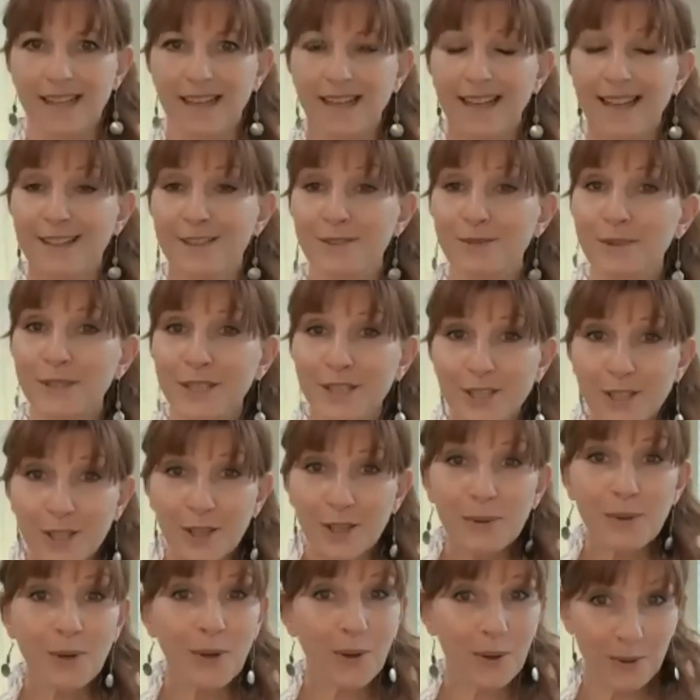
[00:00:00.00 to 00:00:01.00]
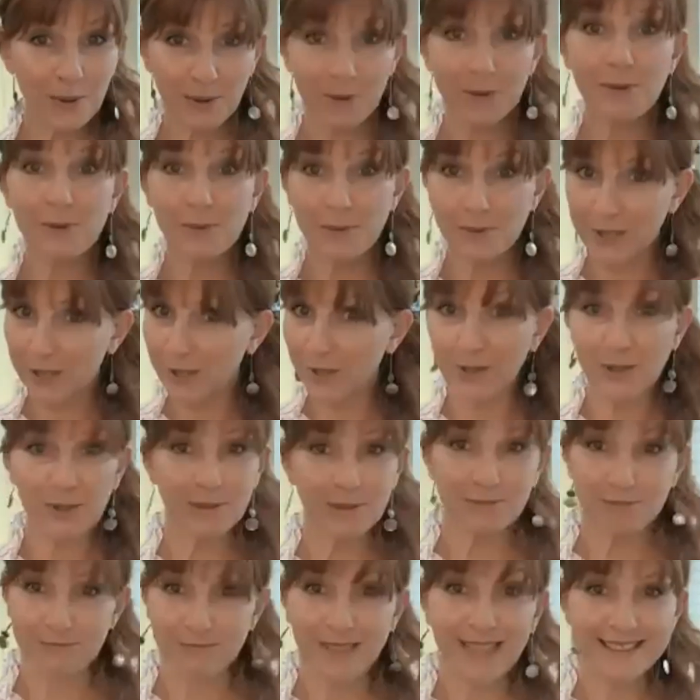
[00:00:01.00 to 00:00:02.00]
And we
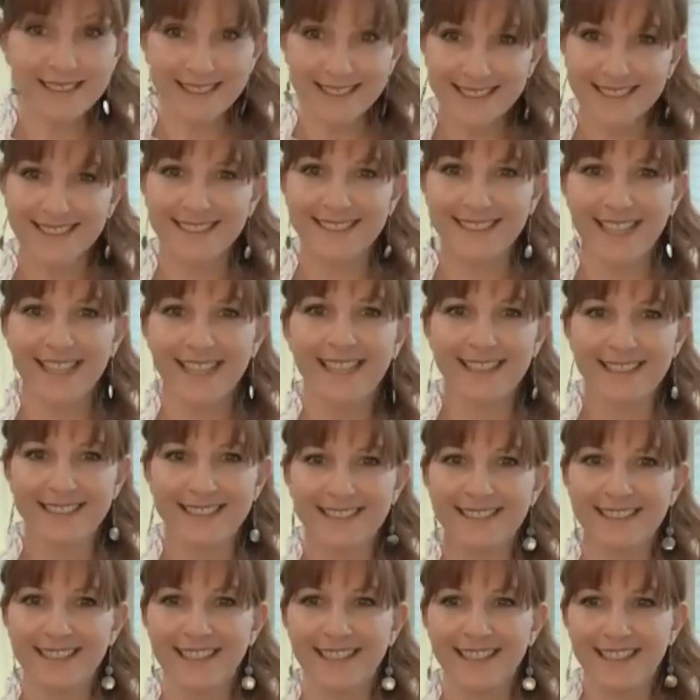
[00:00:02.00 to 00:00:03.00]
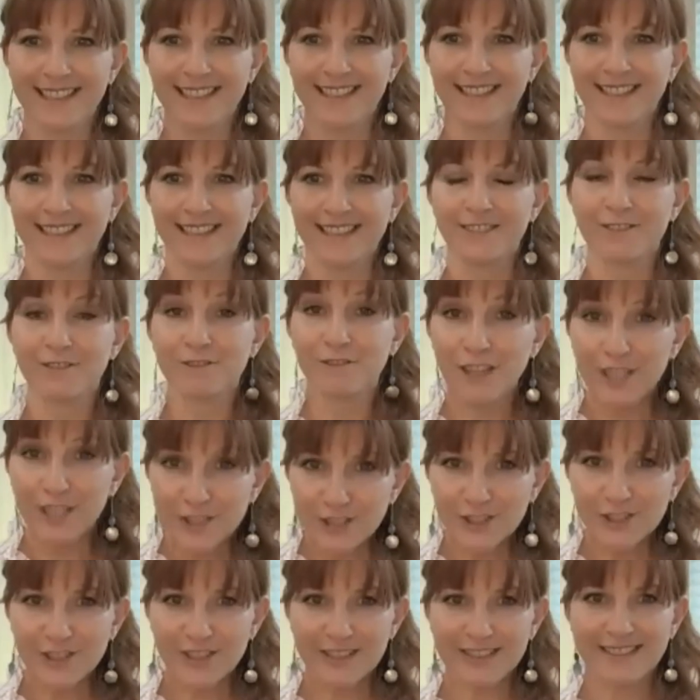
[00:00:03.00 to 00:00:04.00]
all understand
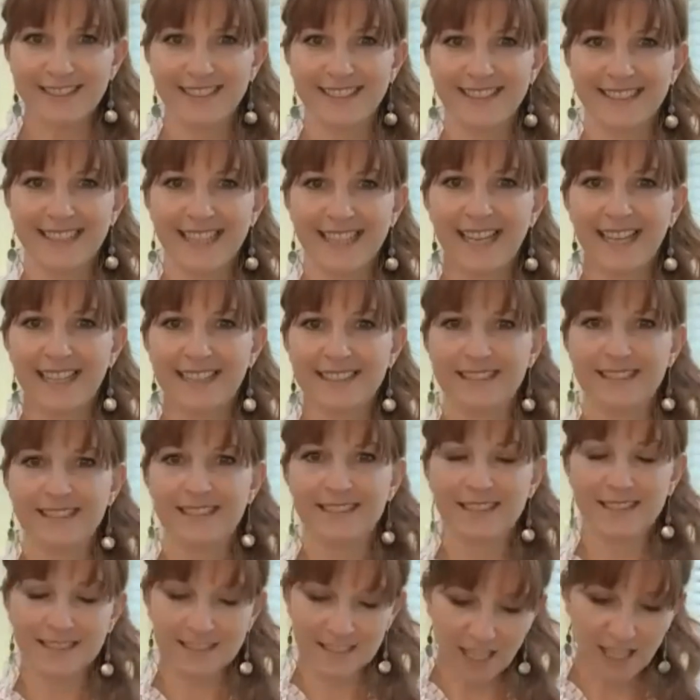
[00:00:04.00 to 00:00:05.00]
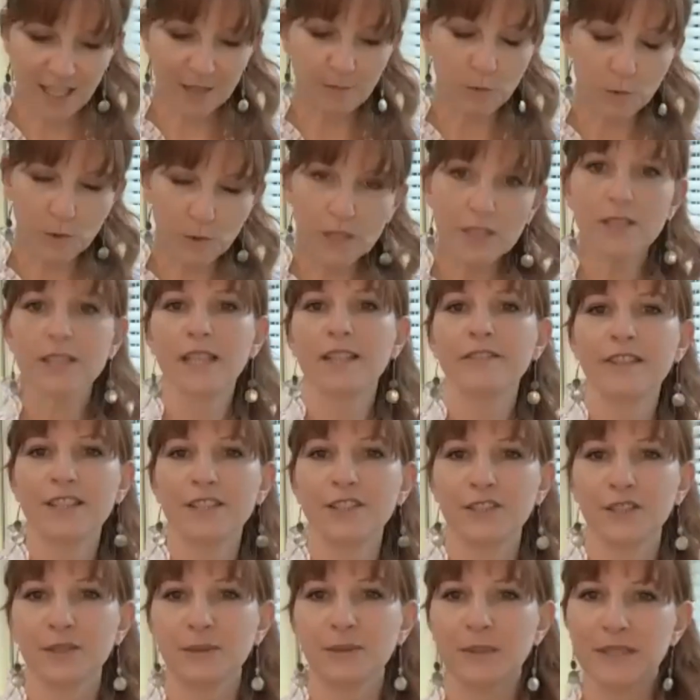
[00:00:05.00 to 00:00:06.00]
rationally that the time will
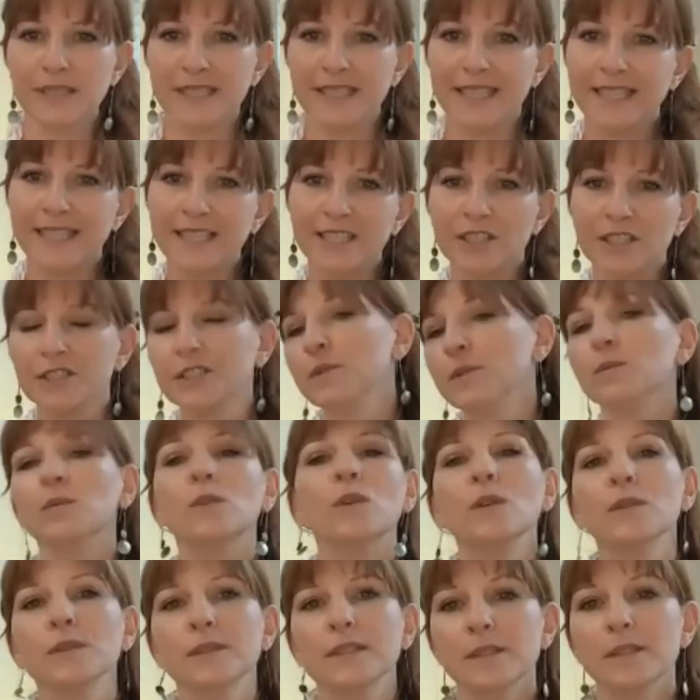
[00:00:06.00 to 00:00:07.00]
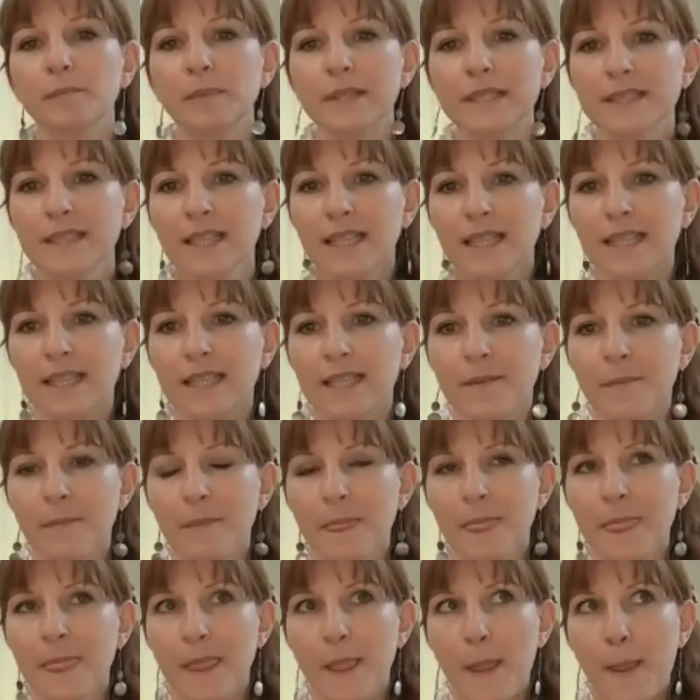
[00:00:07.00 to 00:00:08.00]
eventually heal the wounds, but
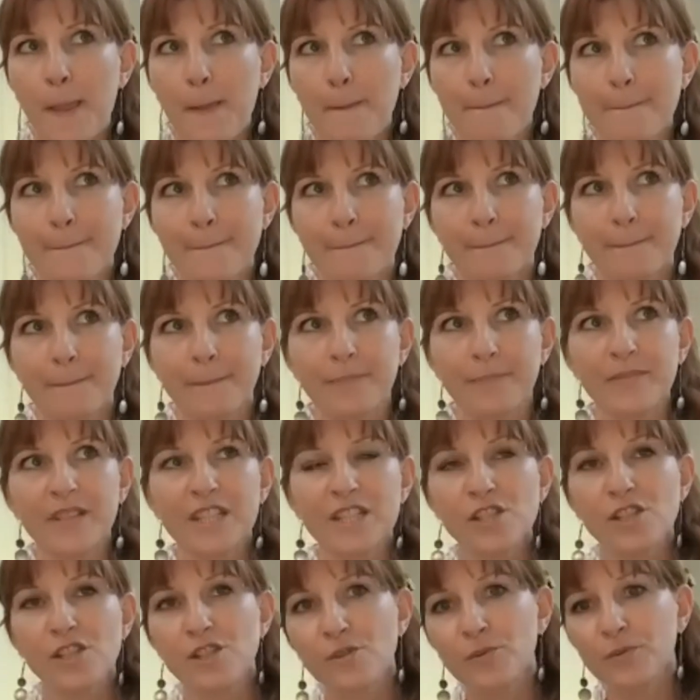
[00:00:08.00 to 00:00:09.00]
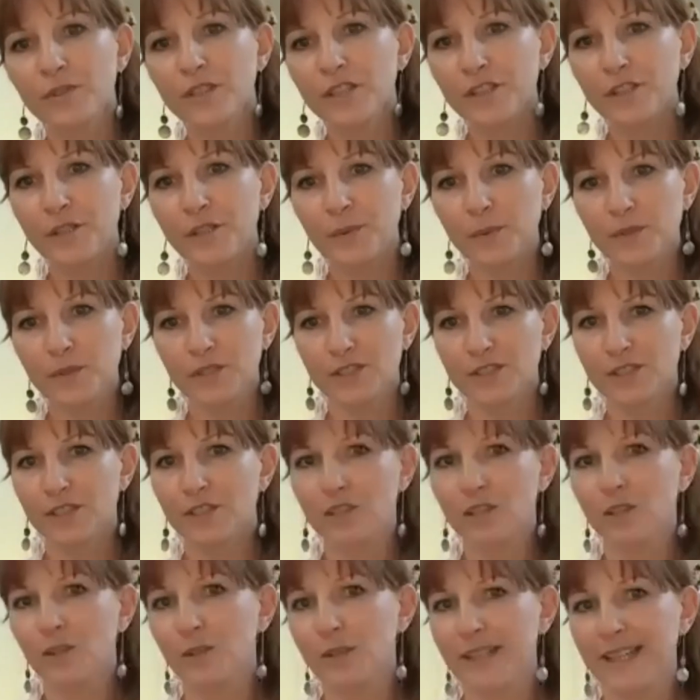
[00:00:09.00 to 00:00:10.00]
the sooner you will start
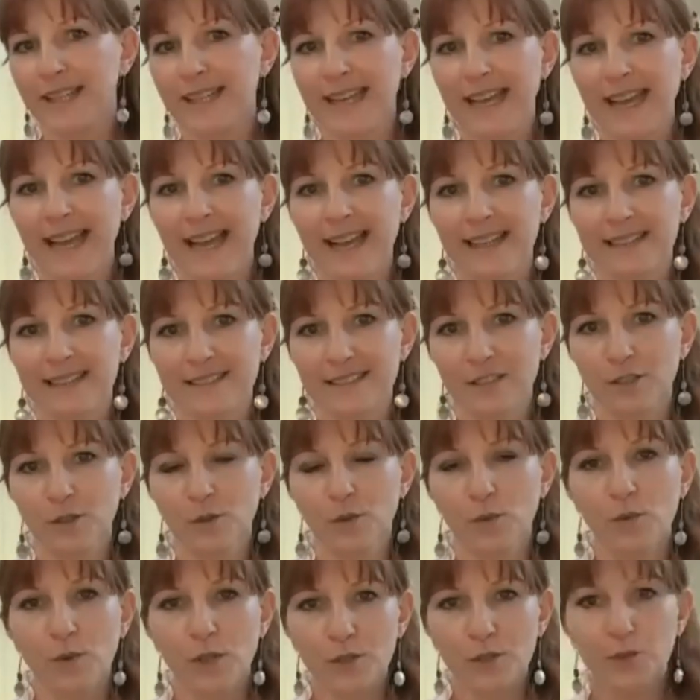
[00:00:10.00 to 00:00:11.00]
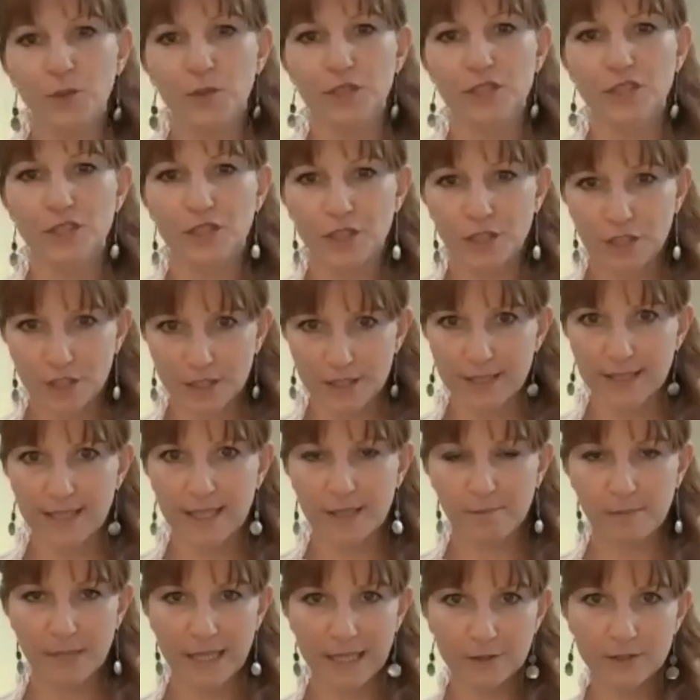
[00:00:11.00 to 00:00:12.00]
looking at what was good
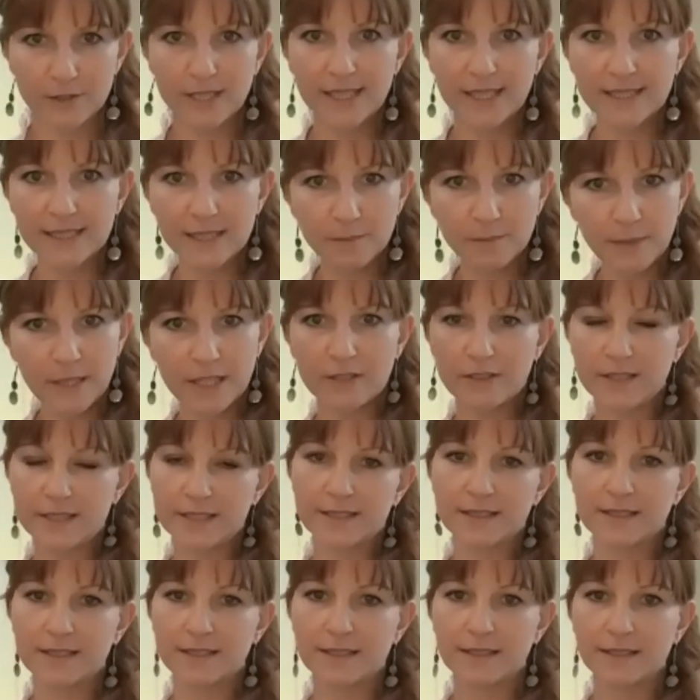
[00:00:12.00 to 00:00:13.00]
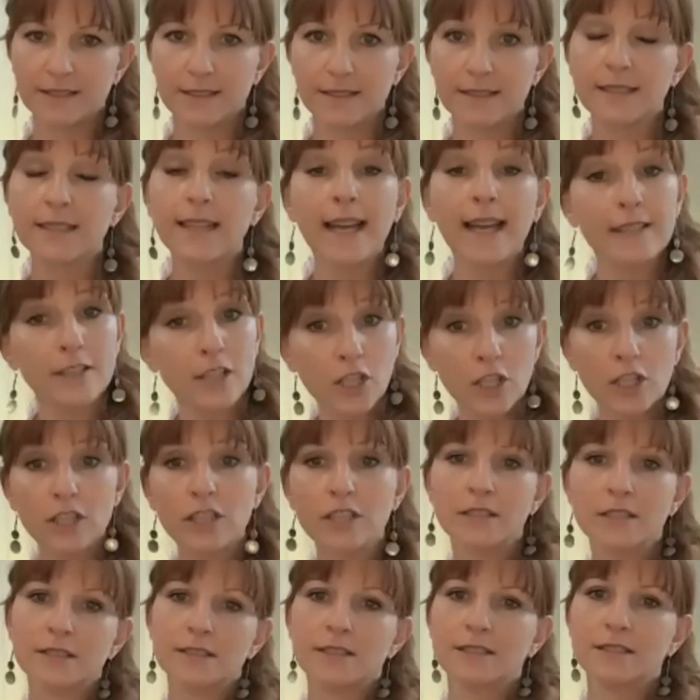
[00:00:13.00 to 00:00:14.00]
about the experience that
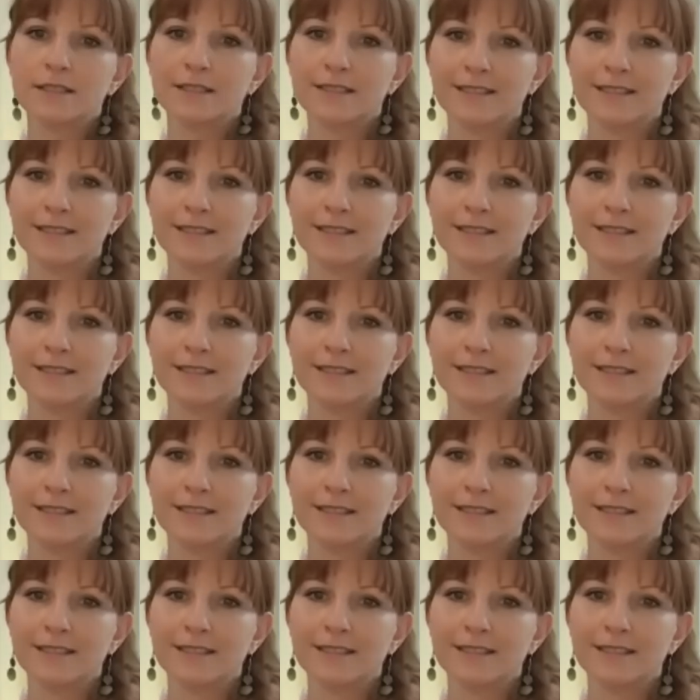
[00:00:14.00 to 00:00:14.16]
hurt,